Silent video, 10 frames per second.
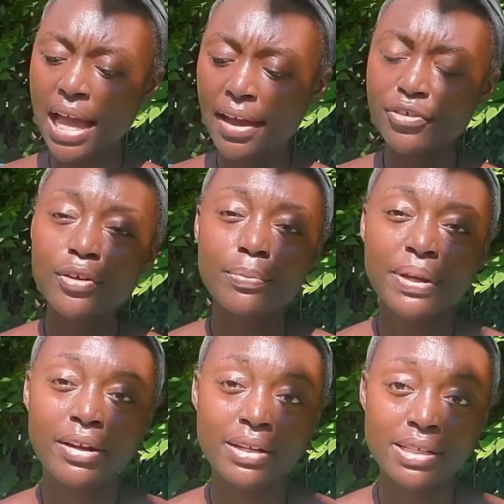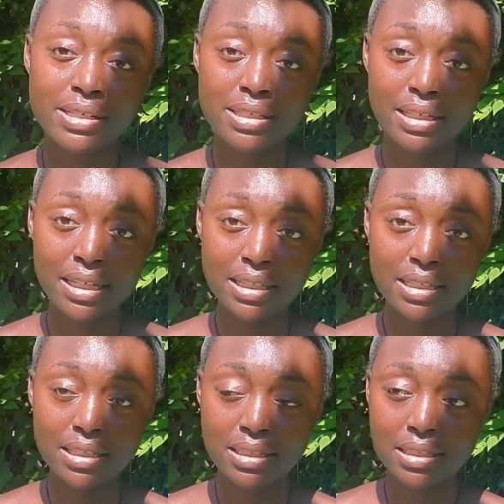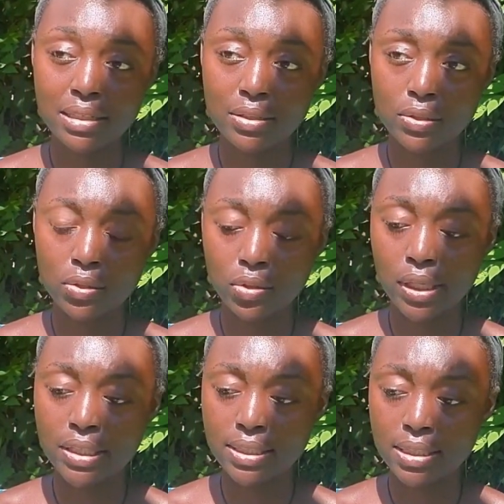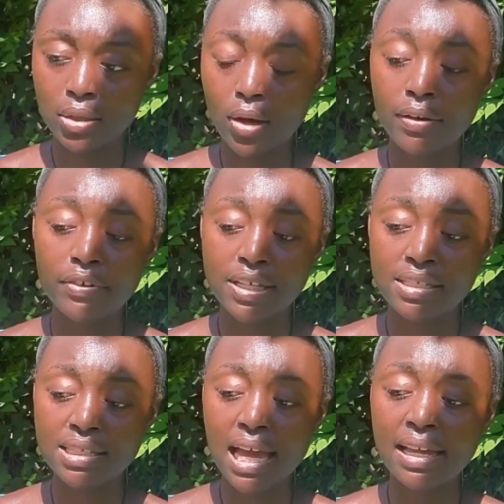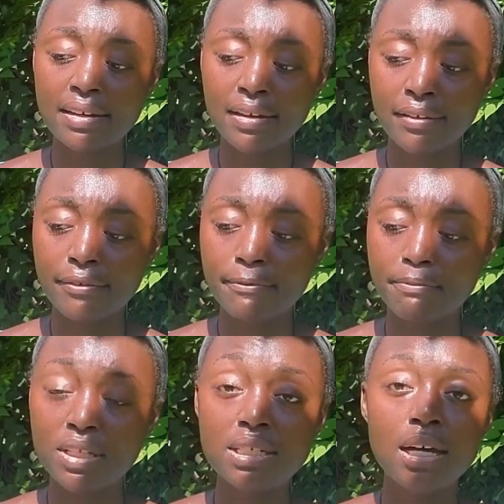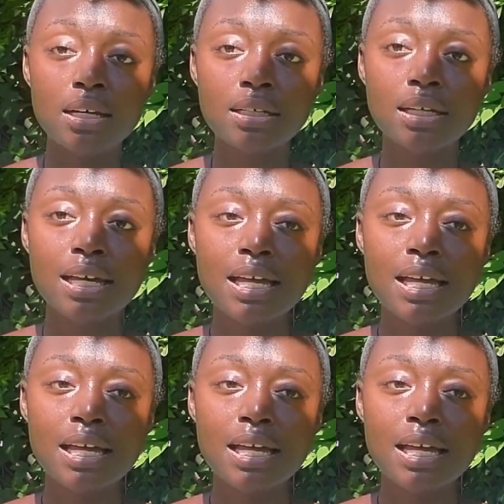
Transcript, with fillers: after it buries its its larva inside of the dung